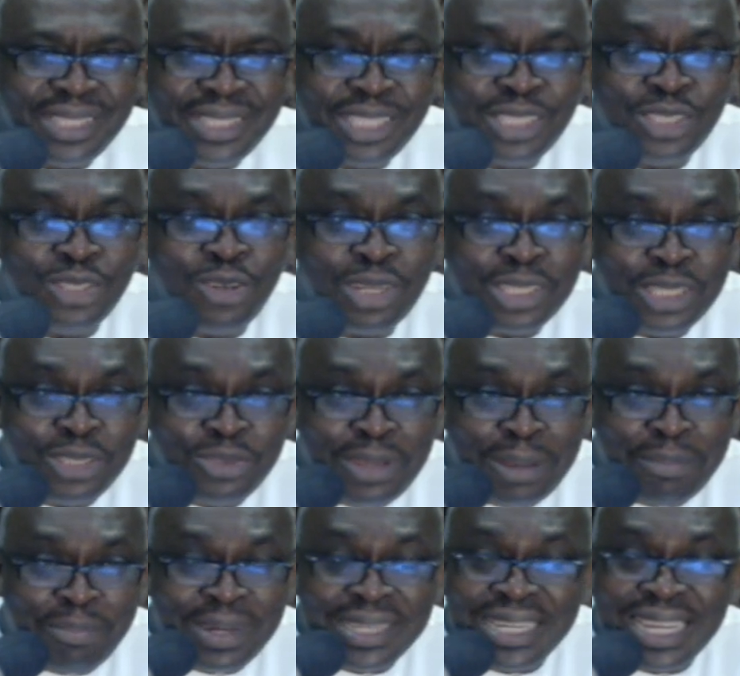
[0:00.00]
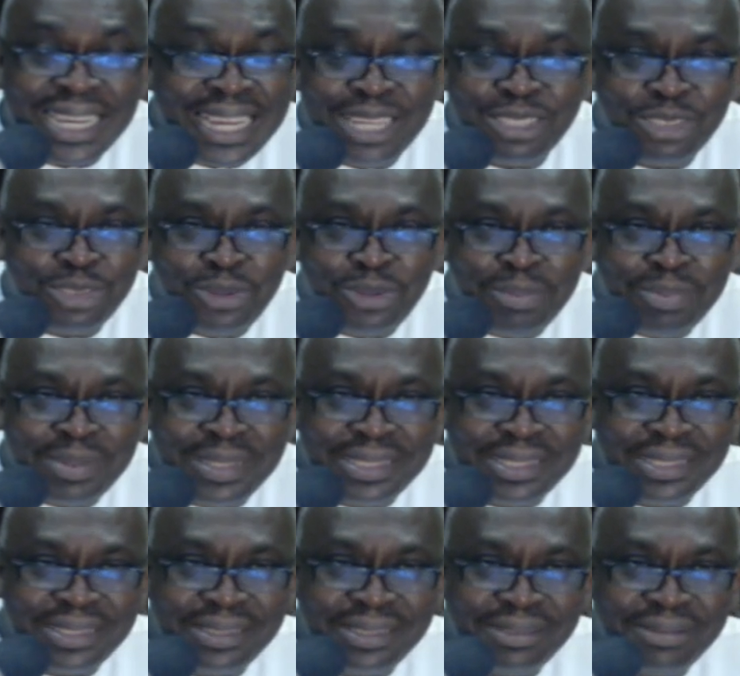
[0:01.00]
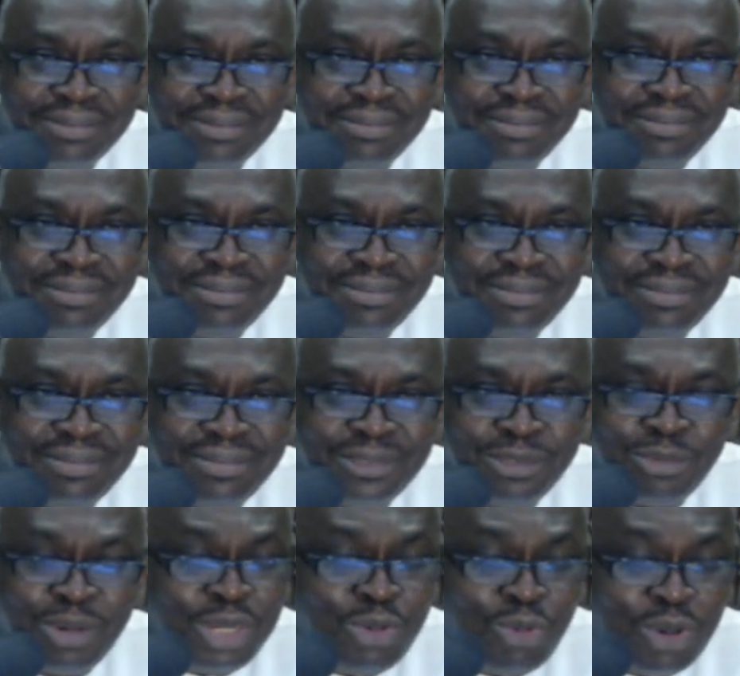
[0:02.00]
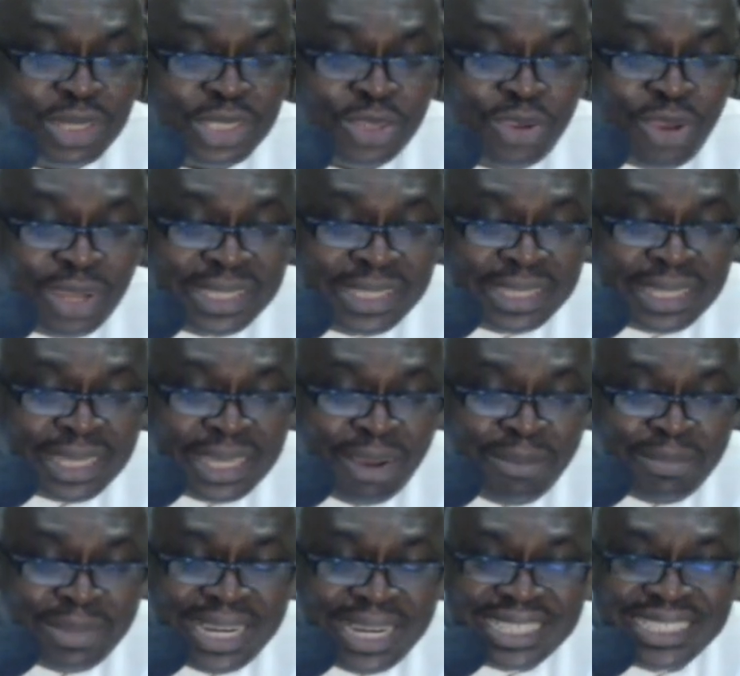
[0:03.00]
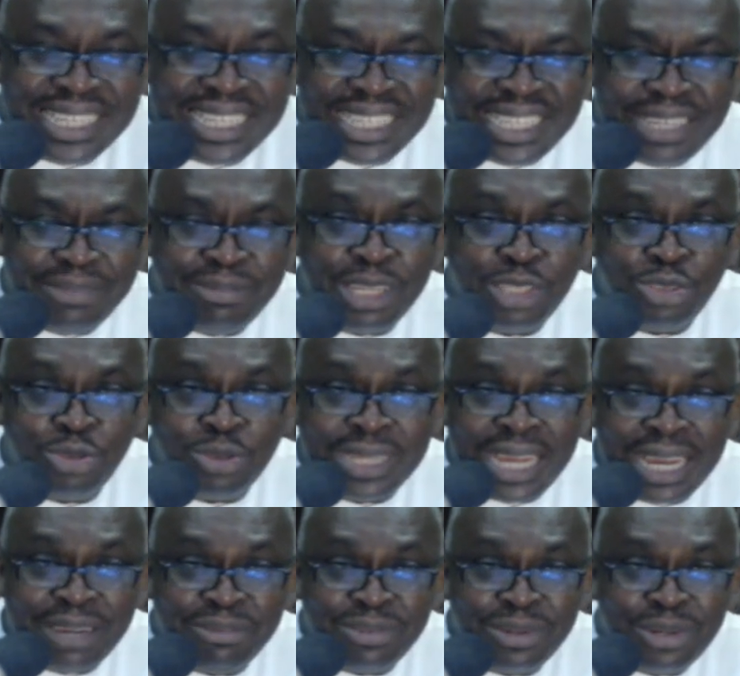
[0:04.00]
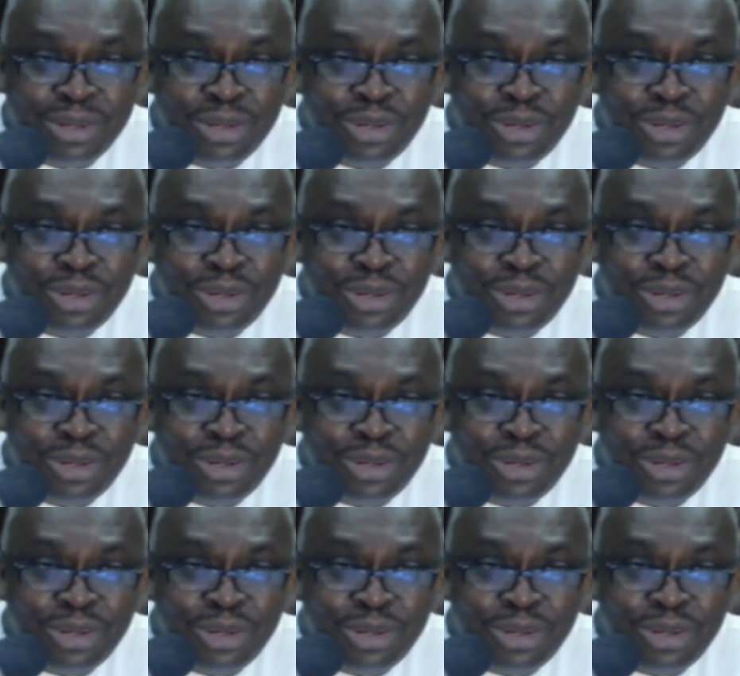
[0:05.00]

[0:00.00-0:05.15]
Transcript: It's gotten to a point they can't stop it. When it was got, coming as a gift, they should have